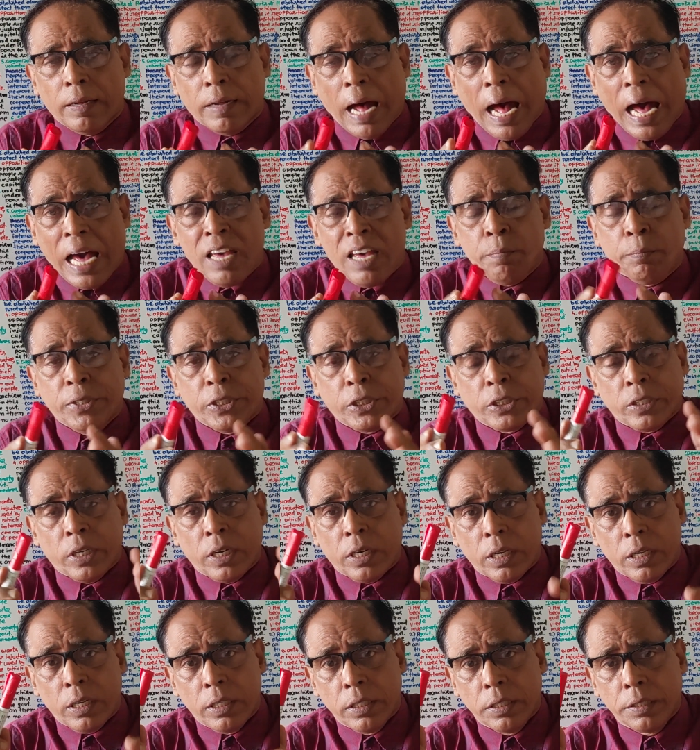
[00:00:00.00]
I am
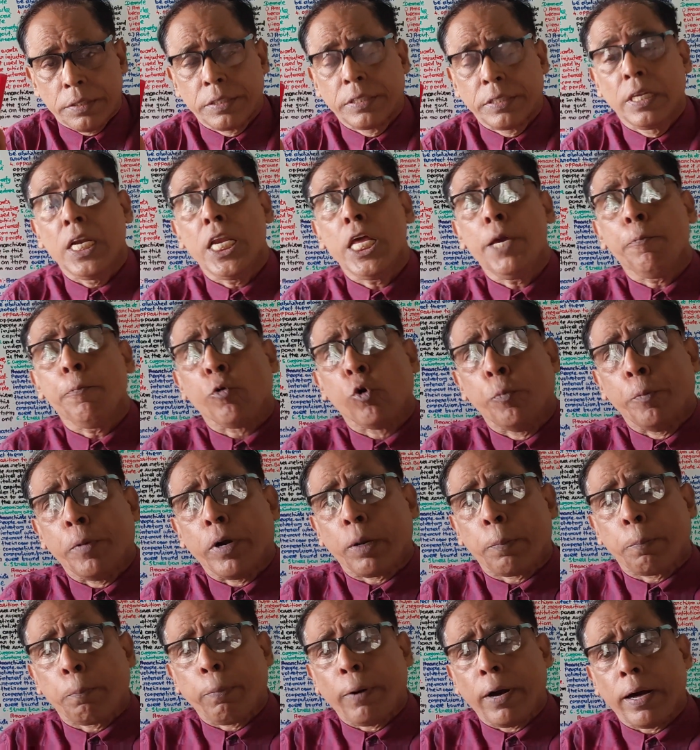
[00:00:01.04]
Mr. Dilip
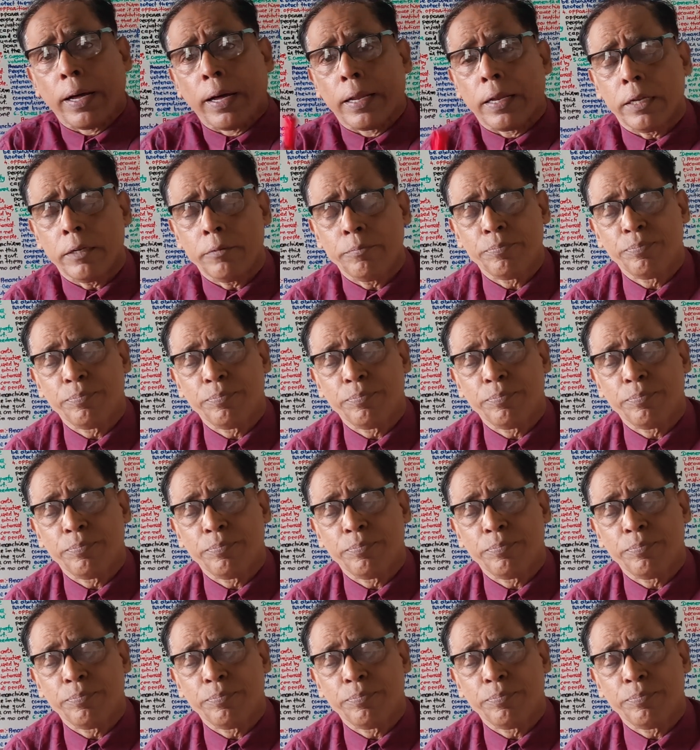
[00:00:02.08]
Kumar Pal,